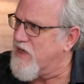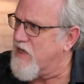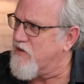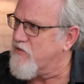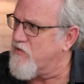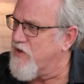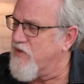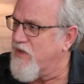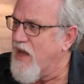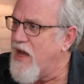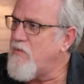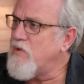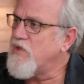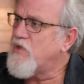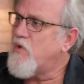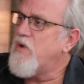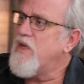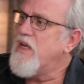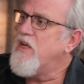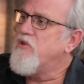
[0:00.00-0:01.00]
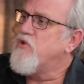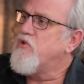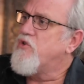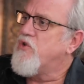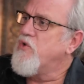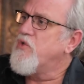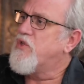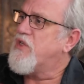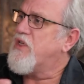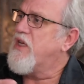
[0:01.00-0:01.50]
century. That was only
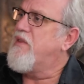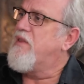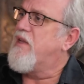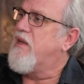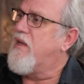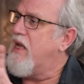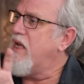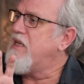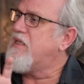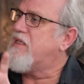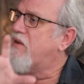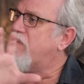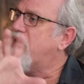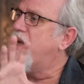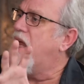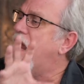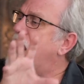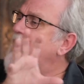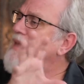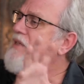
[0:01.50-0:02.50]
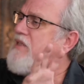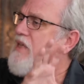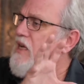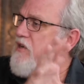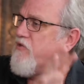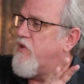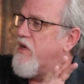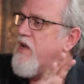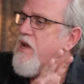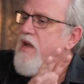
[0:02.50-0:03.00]
introduced in the late 7th, 8th
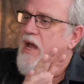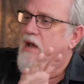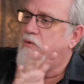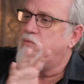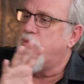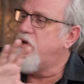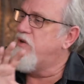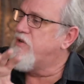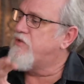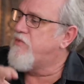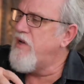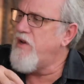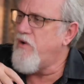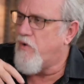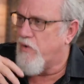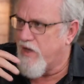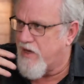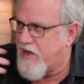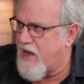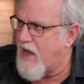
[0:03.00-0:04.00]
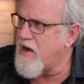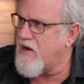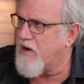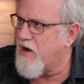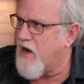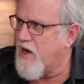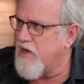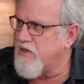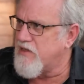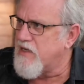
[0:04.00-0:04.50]
century and really only
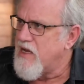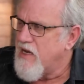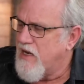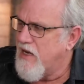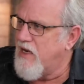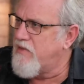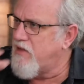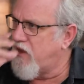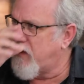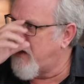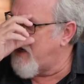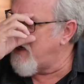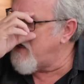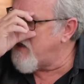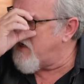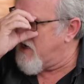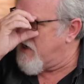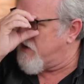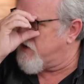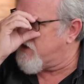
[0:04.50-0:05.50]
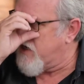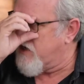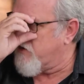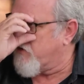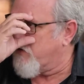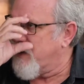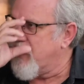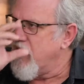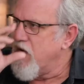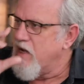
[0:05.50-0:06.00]
canonized in the late 8th
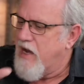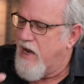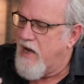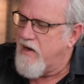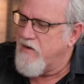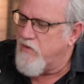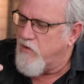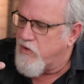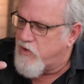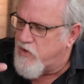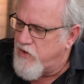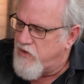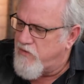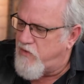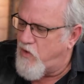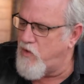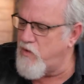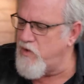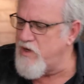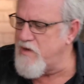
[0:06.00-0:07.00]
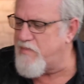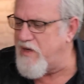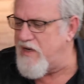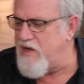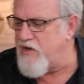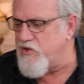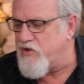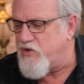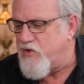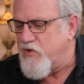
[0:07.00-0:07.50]
century and could have only been
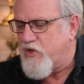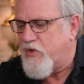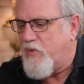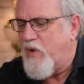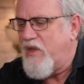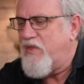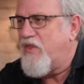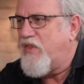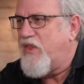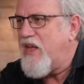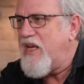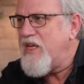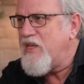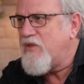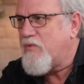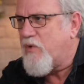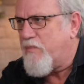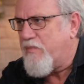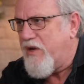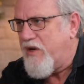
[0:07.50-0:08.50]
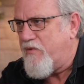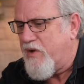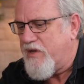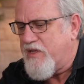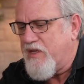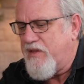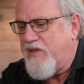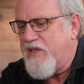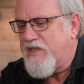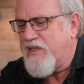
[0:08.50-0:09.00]
introduced when these were being
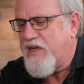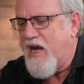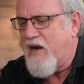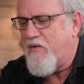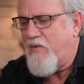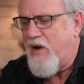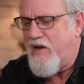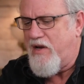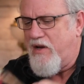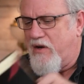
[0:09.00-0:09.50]
written. This guy right